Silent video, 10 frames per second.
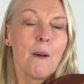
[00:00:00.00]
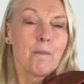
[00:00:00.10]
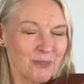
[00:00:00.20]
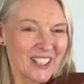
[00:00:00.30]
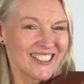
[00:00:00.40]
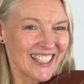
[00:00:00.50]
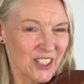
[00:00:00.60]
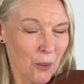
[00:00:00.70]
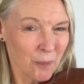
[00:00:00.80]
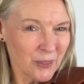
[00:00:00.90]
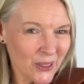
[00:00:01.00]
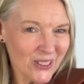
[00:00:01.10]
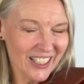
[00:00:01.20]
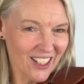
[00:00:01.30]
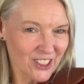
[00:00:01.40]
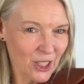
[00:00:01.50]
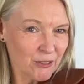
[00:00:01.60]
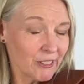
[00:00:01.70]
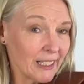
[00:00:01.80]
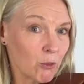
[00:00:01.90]
because in your music I don't
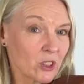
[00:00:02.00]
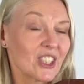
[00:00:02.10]
really want